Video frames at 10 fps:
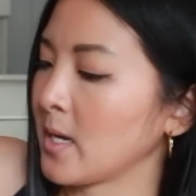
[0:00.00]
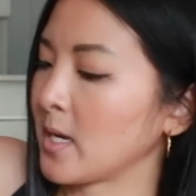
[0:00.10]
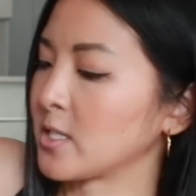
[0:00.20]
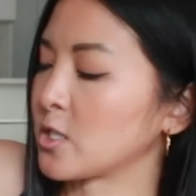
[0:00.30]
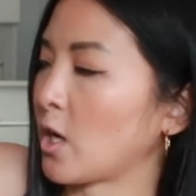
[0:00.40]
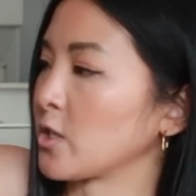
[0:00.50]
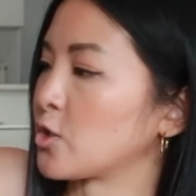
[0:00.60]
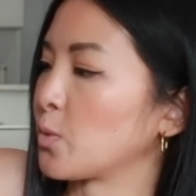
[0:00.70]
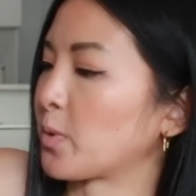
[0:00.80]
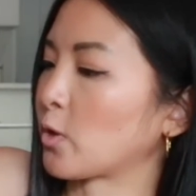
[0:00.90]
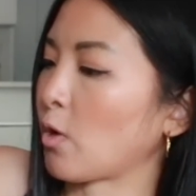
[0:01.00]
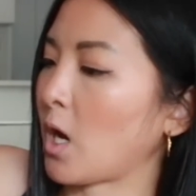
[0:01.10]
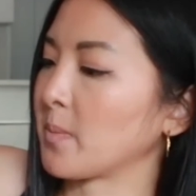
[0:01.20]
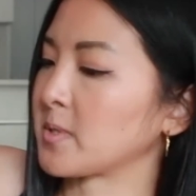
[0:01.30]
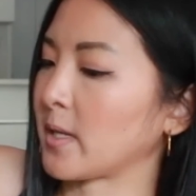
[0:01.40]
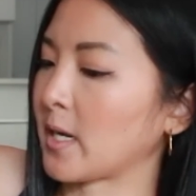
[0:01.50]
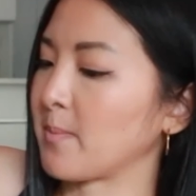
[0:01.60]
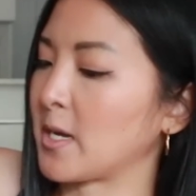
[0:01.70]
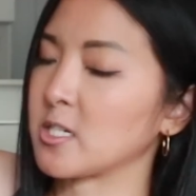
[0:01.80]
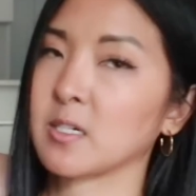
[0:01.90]
It's not super cropped, like I
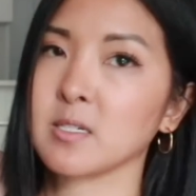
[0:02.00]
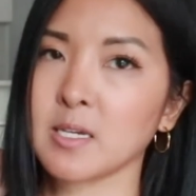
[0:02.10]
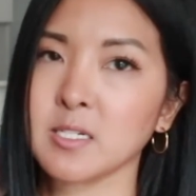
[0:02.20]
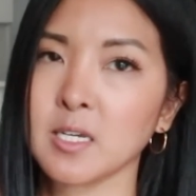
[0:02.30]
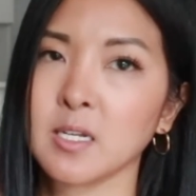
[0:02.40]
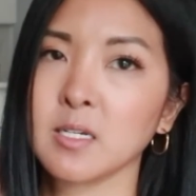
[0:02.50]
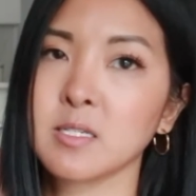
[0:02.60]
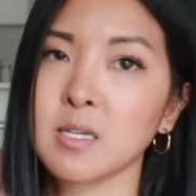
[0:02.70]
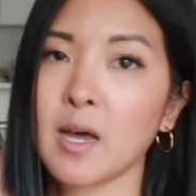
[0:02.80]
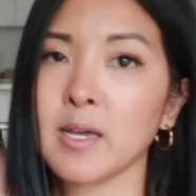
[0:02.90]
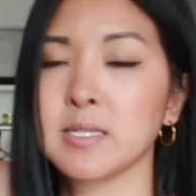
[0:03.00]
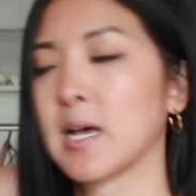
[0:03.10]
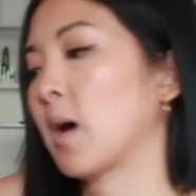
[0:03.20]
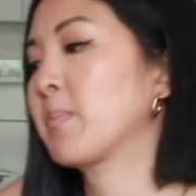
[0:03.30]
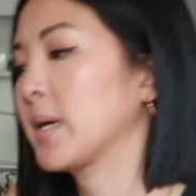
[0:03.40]
mentioned, because I did size up.